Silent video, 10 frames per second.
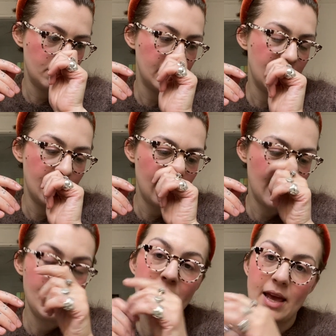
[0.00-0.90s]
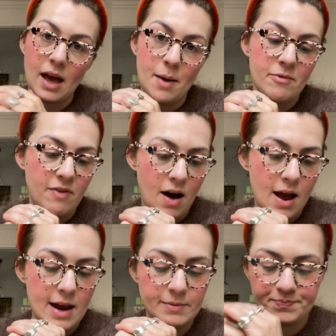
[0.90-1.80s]
But yeah, I'm here, I'm
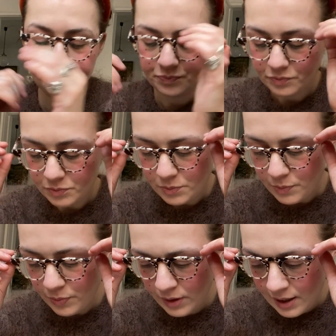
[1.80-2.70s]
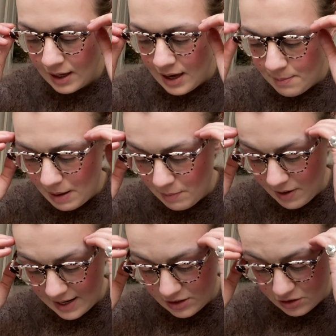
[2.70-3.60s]
fine. My
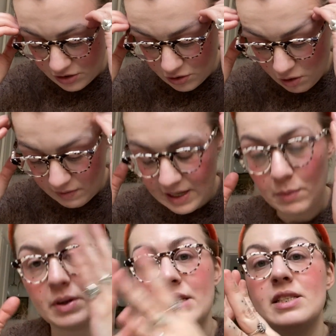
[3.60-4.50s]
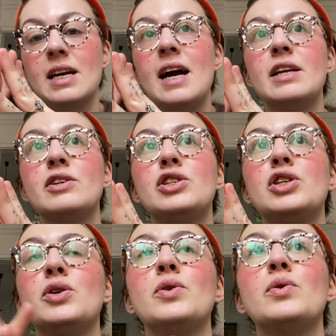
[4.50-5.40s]
brain's just not really wanting to kind of
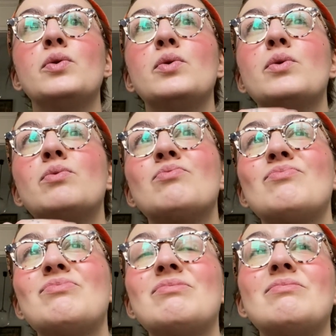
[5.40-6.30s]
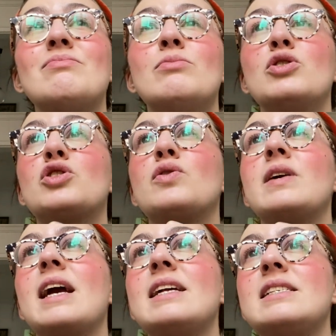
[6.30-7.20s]
do much
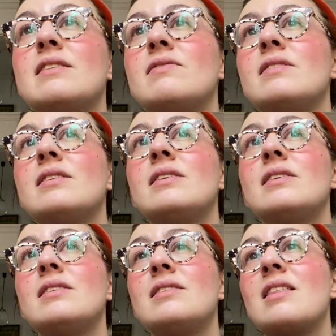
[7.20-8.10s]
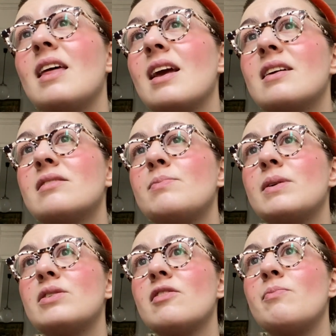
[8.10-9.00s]
creative things
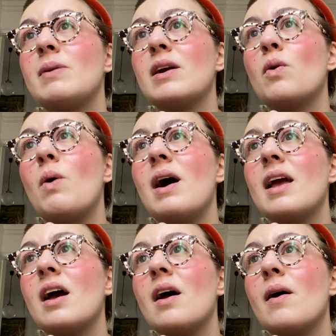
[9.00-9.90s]
because I've been quite,